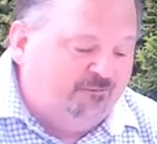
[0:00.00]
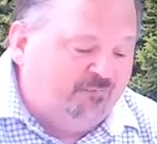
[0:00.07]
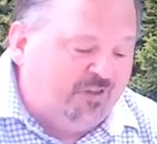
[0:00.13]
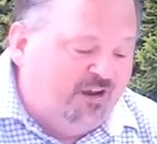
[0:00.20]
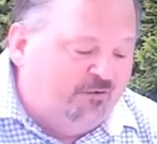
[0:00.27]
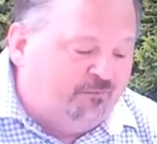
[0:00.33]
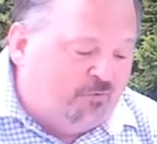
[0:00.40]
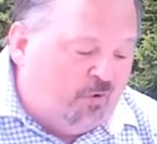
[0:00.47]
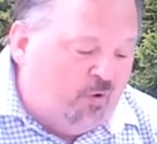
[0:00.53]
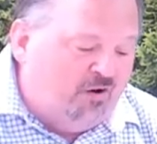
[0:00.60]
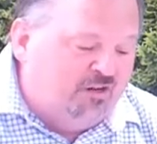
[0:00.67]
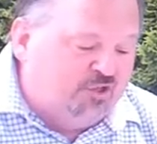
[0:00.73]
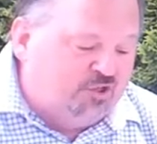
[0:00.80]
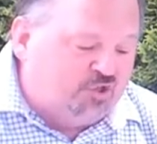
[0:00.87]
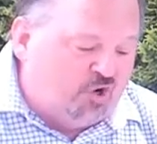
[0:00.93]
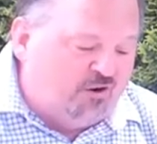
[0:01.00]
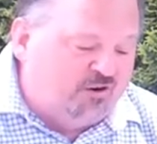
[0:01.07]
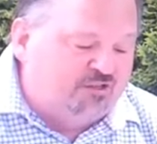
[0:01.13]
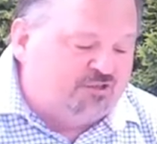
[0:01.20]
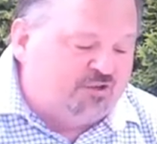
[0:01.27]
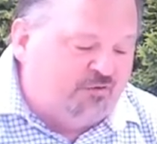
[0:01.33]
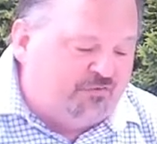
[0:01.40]
in full
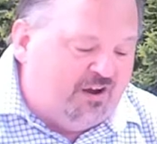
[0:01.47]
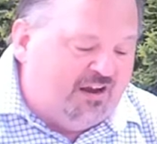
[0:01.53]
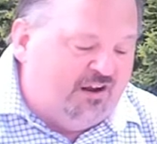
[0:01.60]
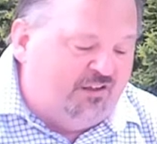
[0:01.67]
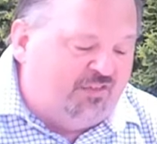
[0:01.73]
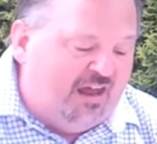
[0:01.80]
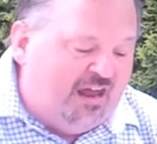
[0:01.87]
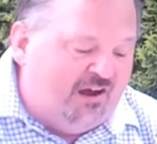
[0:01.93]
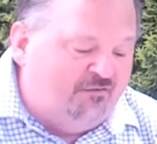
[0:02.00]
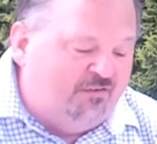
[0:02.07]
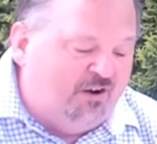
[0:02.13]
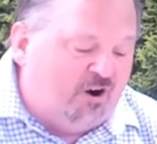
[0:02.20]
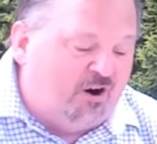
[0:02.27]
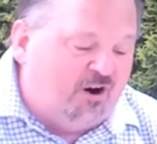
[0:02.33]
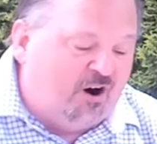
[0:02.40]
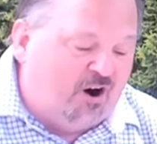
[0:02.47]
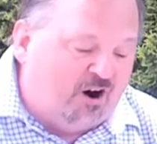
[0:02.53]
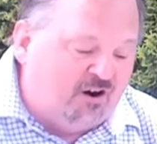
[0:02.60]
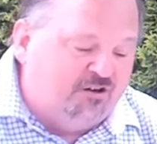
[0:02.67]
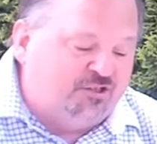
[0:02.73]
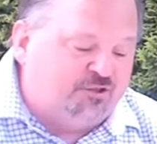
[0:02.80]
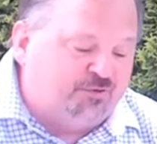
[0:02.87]
assurance of faith, having our
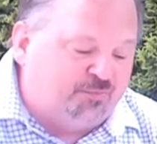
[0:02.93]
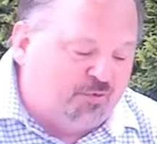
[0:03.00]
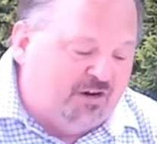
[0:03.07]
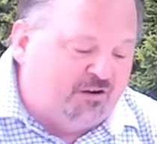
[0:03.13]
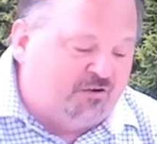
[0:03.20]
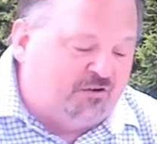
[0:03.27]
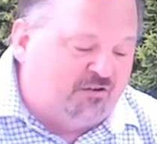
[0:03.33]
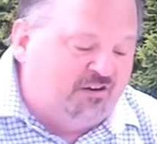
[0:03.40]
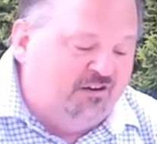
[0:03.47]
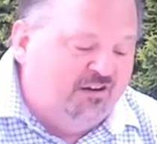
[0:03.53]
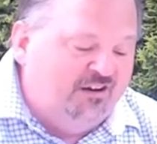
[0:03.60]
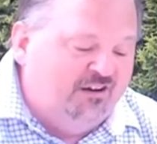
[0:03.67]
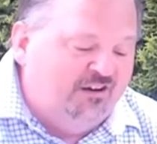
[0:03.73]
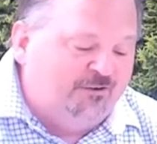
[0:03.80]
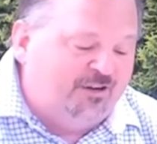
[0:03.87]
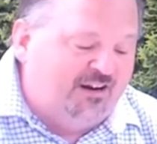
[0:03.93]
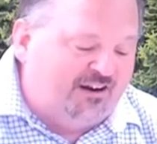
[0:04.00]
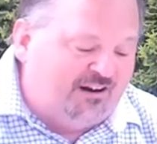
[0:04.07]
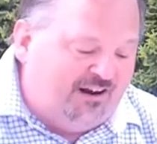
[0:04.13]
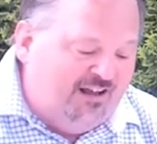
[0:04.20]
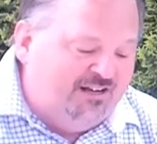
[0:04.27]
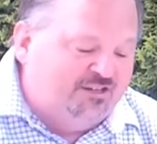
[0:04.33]
hearts sprinkled to
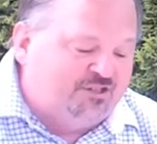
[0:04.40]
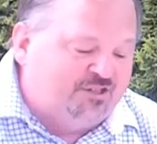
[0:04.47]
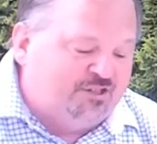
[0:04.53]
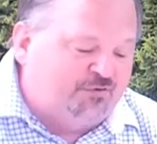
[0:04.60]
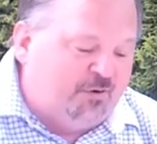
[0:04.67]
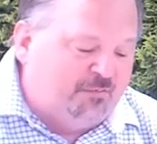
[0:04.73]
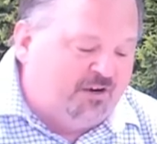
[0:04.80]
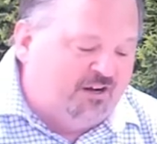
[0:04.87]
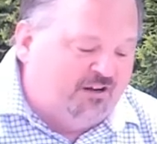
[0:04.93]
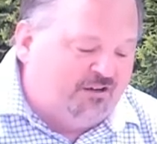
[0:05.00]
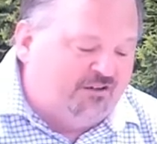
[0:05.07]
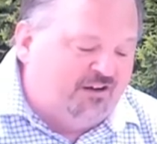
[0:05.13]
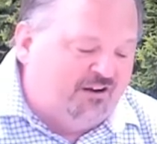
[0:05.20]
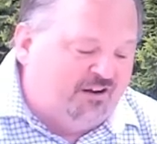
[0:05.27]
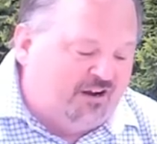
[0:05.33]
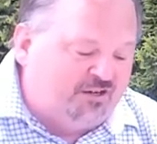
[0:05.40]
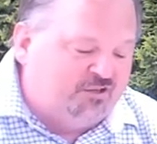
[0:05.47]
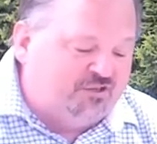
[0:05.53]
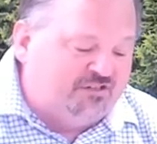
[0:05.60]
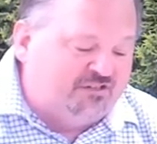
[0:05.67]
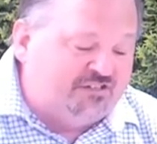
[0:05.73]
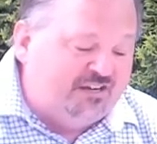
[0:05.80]
cleanse us from a guilty
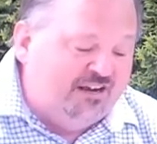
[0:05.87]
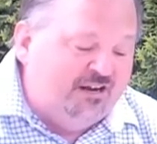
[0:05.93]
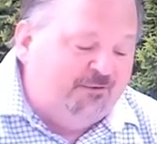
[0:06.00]
conscience,